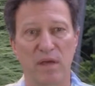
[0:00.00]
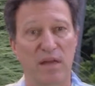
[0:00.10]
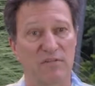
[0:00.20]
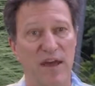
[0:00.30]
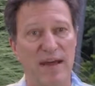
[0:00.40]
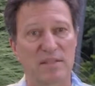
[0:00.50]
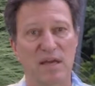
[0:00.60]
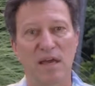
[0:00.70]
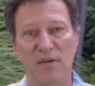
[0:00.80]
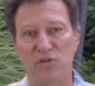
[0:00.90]
In fact,
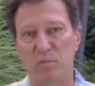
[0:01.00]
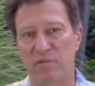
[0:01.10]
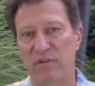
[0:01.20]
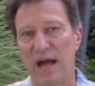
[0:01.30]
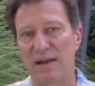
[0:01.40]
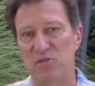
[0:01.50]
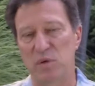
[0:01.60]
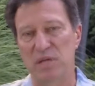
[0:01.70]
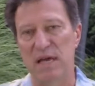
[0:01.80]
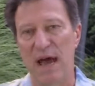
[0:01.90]
if you provide us
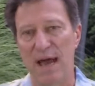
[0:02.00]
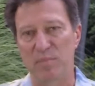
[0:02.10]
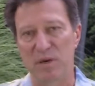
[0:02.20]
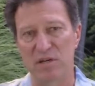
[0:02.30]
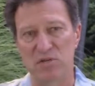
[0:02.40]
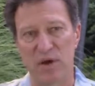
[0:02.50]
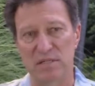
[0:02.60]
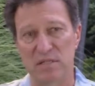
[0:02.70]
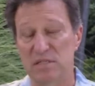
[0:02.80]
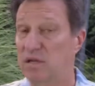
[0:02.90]
with the IP
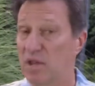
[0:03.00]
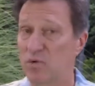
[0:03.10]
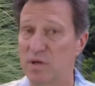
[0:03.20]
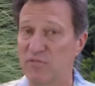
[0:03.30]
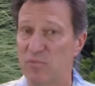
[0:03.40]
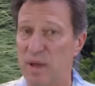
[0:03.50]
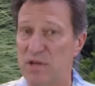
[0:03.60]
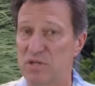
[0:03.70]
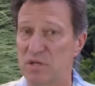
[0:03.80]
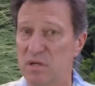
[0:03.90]
addresses and other
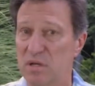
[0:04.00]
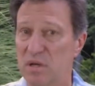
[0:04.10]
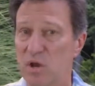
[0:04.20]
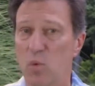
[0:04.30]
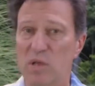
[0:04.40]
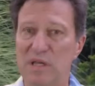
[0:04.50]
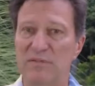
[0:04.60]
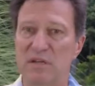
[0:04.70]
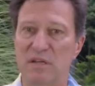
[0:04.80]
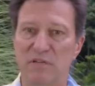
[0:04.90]
information, we'll
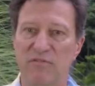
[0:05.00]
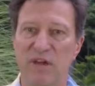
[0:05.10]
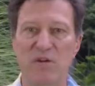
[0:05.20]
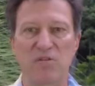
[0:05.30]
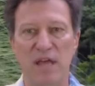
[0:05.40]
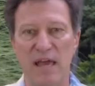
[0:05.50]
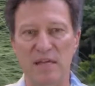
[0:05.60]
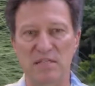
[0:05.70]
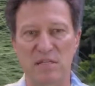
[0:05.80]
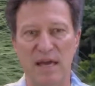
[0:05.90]
even configure the
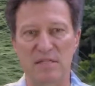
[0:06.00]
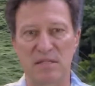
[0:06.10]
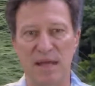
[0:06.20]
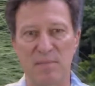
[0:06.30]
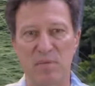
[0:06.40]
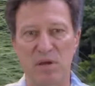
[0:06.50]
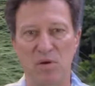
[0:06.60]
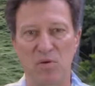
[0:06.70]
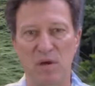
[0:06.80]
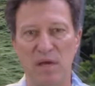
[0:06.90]
ACS and
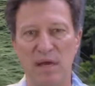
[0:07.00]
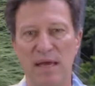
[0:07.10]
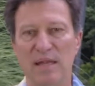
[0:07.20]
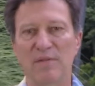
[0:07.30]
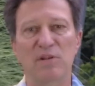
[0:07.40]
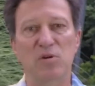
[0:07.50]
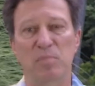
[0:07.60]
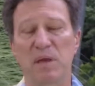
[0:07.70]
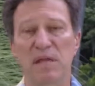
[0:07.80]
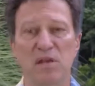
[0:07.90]
MPU and even your
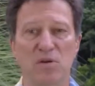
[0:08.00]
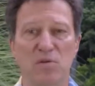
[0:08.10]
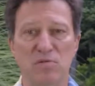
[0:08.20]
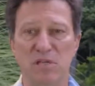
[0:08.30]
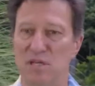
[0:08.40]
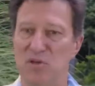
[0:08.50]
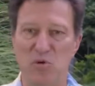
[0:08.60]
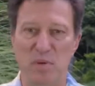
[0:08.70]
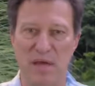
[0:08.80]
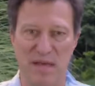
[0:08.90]
PDUs and
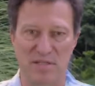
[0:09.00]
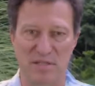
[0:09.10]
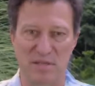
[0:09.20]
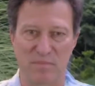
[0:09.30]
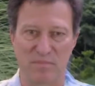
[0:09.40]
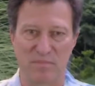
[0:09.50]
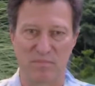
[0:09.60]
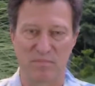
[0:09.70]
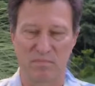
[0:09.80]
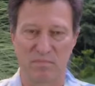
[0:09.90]
UPSs.
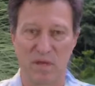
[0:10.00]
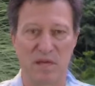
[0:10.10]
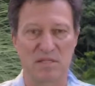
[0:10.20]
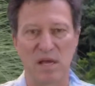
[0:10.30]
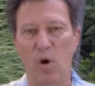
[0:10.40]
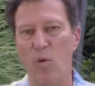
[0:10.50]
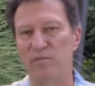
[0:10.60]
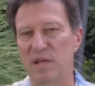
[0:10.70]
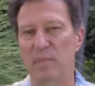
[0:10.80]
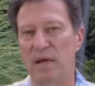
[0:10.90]
See,
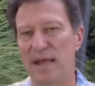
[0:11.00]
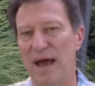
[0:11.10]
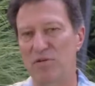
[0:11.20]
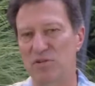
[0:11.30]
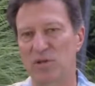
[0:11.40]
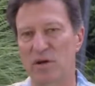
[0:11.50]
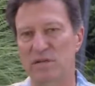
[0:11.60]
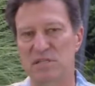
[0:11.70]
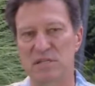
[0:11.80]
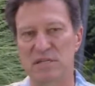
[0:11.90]
hopefully by now you're starting
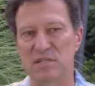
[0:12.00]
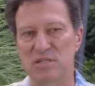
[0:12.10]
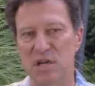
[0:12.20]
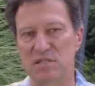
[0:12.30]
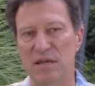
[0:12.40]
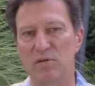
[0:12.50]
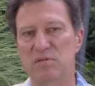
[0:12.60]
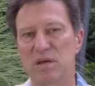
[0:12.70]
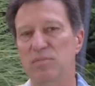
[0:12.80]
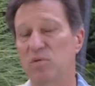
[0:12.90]
to see just how
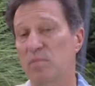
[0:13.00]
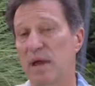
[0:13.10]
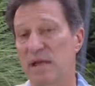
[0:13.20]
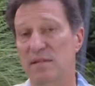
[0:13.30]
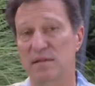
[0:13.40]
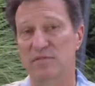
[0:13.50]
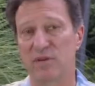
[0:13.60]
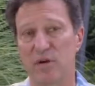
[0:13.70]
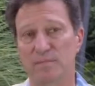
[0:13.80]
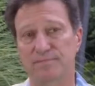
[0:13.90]
simple we're making this
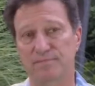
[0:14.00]
for you.